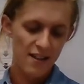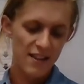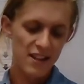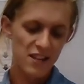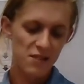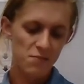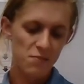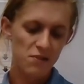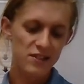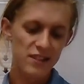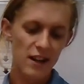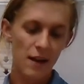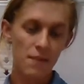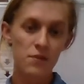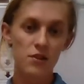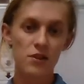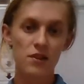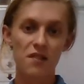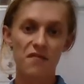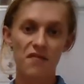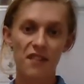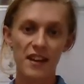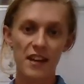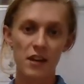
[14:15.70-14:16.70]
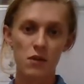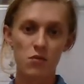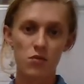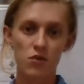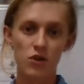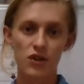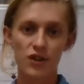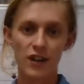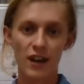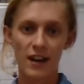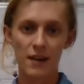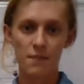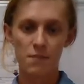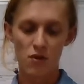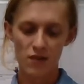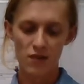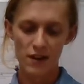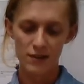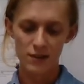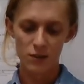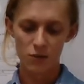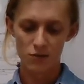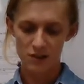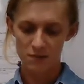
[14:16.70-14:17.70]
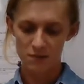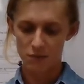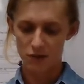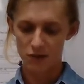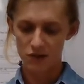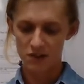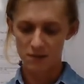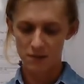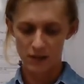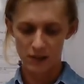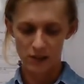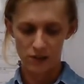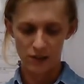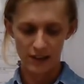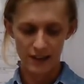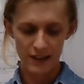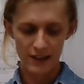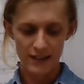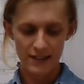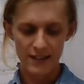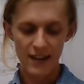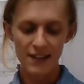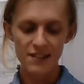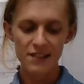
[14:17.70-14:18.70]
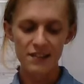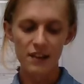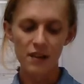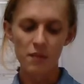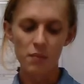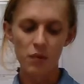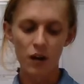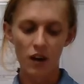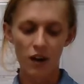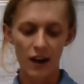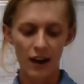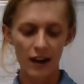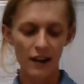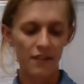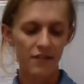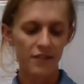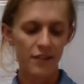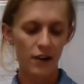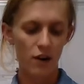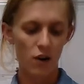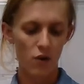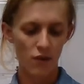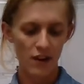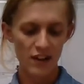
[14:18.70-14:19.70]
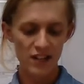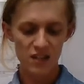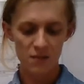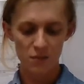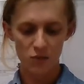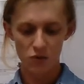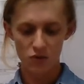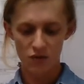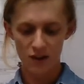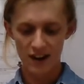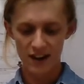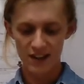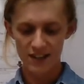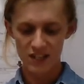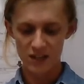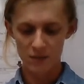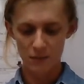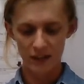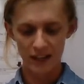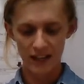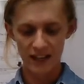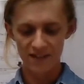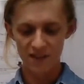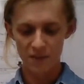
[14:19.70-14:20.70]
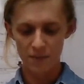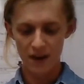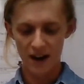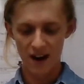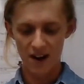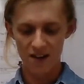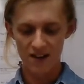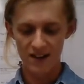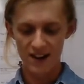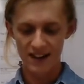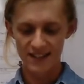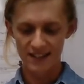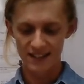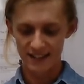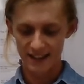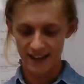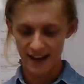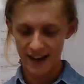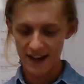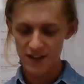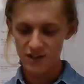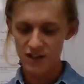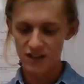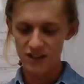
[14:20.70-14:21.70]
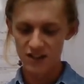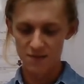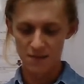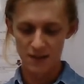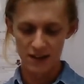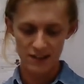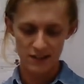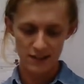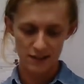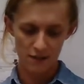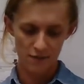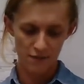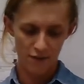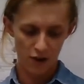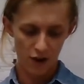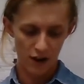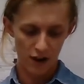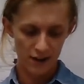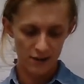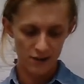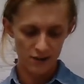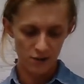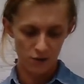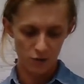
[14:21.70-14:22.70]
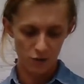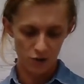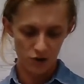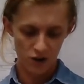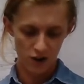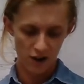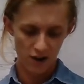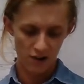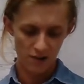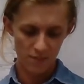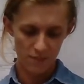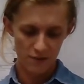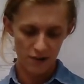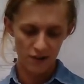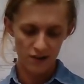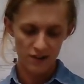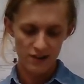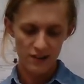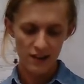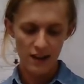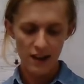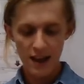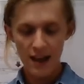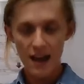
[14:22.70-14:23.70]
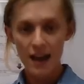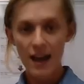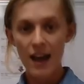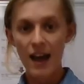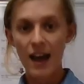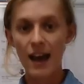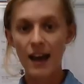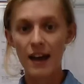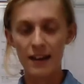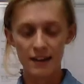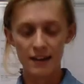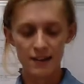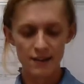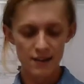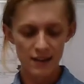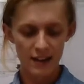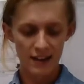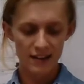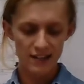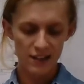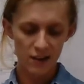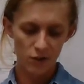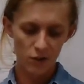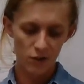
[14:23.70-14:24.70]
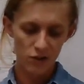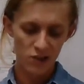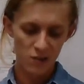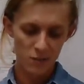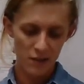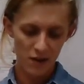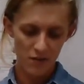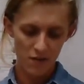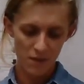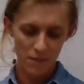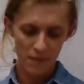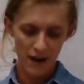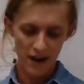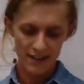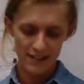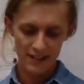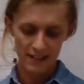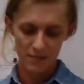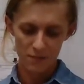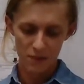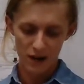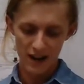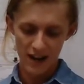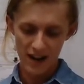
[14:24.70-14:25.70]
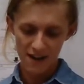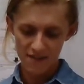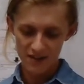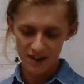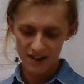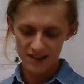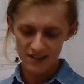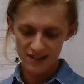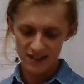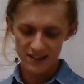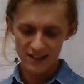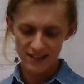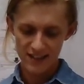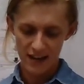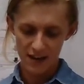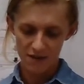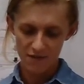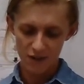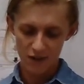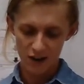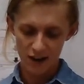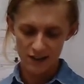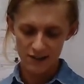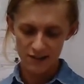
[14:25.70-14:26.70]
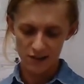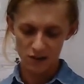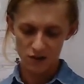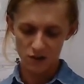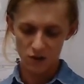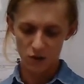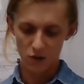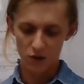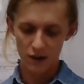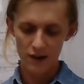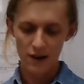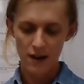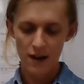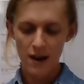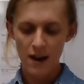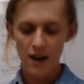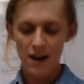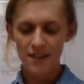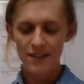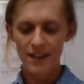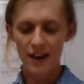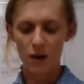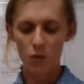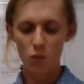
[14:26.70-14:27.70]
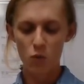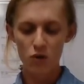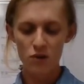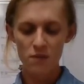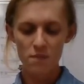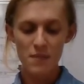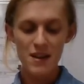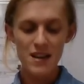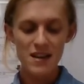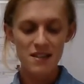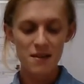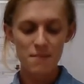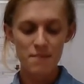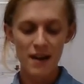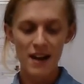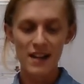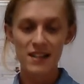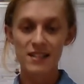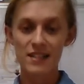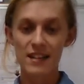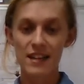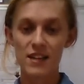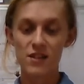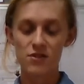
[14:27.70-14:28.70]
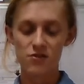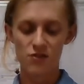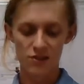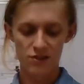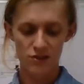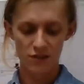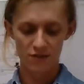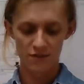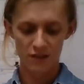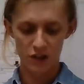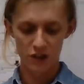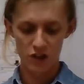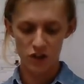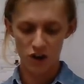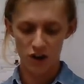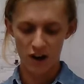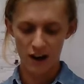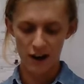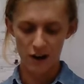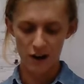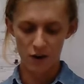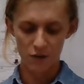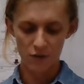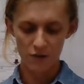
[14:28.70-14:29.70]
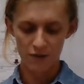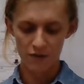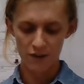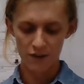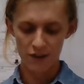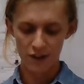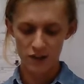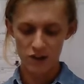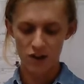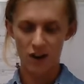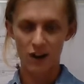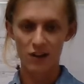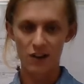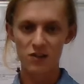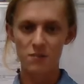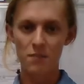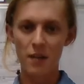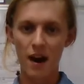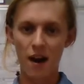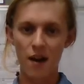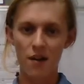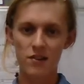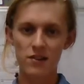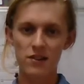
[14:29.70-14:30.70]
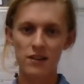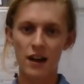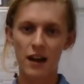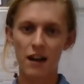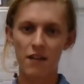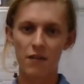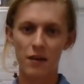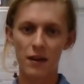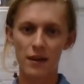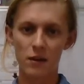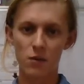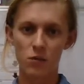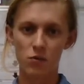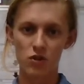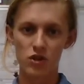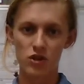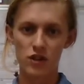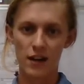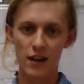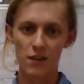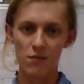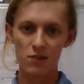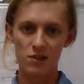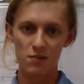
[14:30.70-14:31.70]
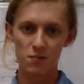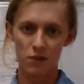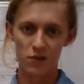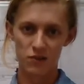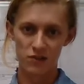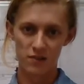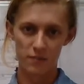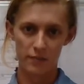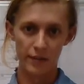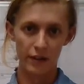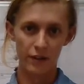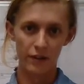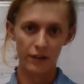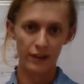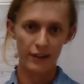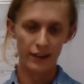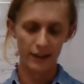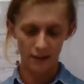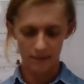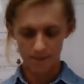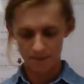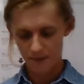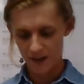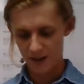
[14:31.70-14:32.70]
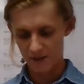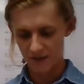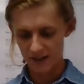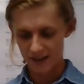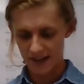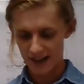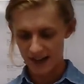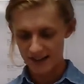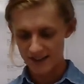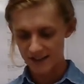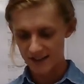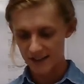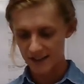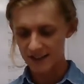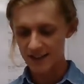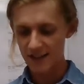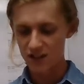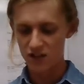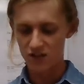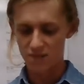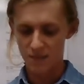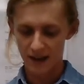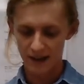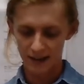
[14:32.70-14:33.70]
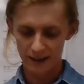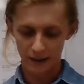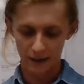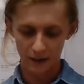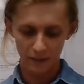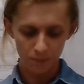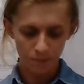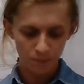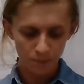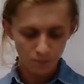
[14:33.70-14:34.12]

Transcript: This presumption of equal shared parental responsibility doesn't apply if there are reasonable grounds to believe a parent has engaged in domestic violence or child abuse, and it can also be rebutted by evidence that satisfies the court that it wouldn't be in the best interests of the child for the child's parents to have equal shared responsibility in regards to decision making.